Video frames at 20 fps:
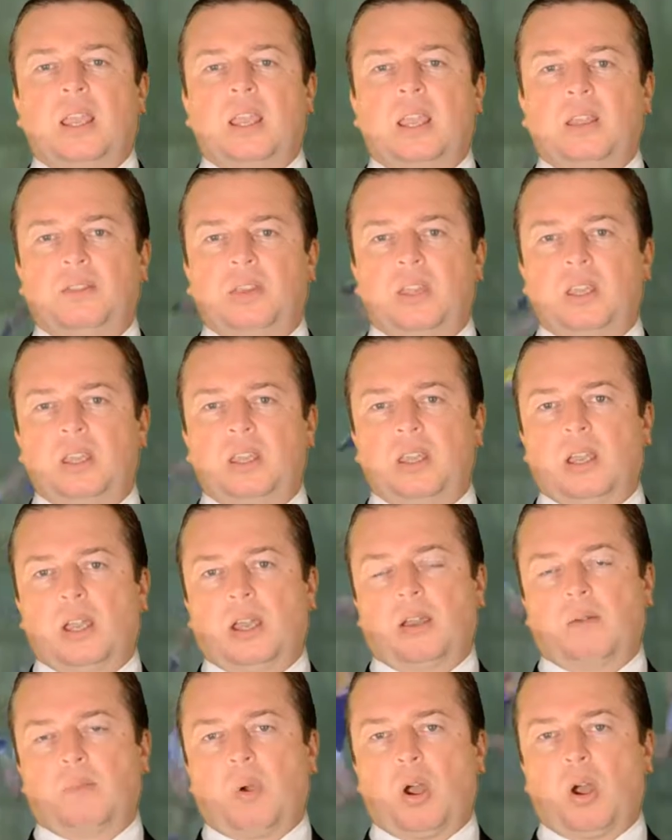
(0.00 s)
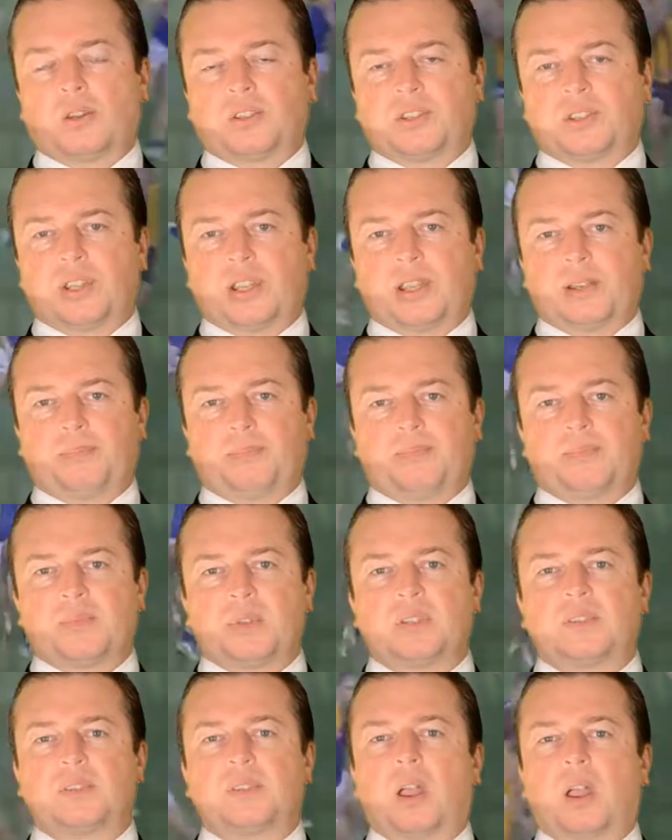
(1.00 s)
in the hot seat.
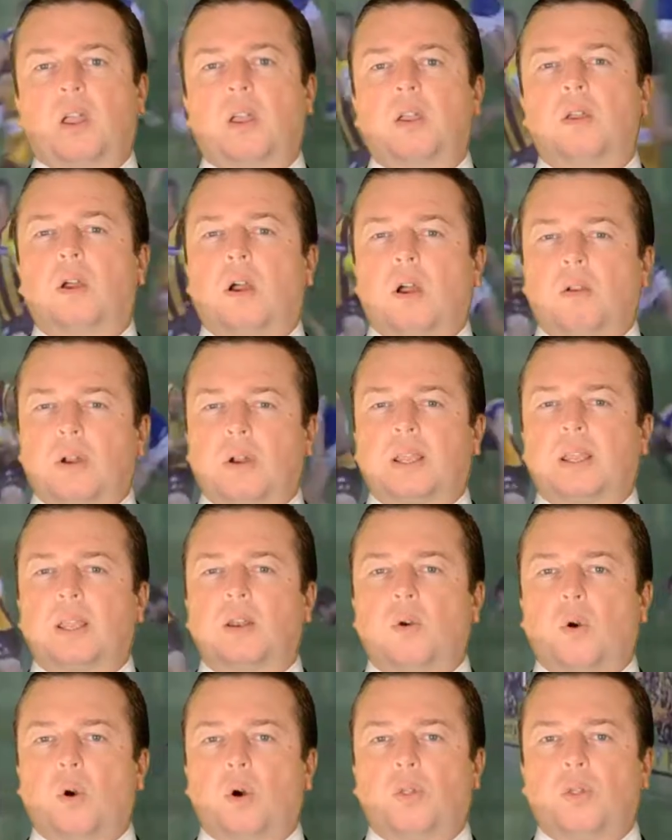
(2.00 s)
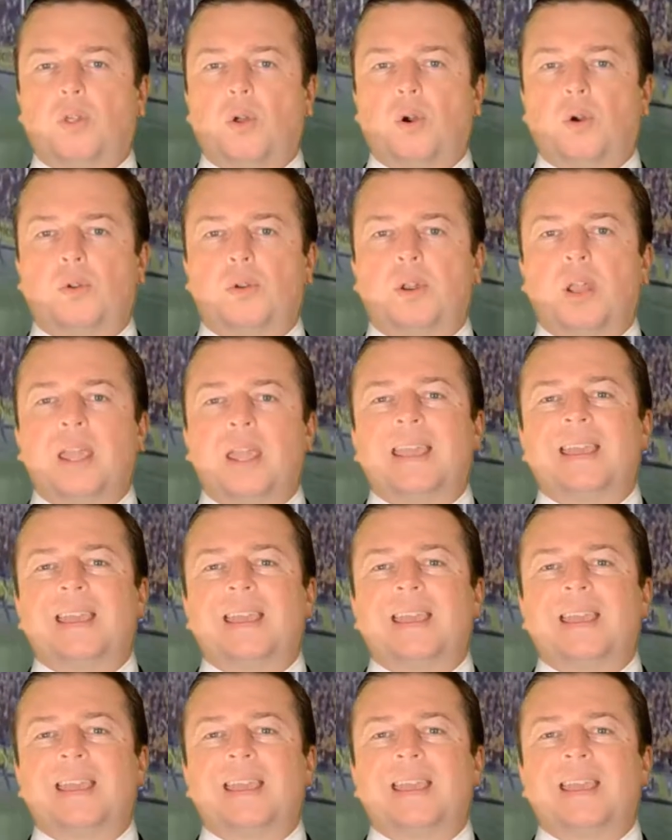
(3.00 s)
So I reckon Hawthorn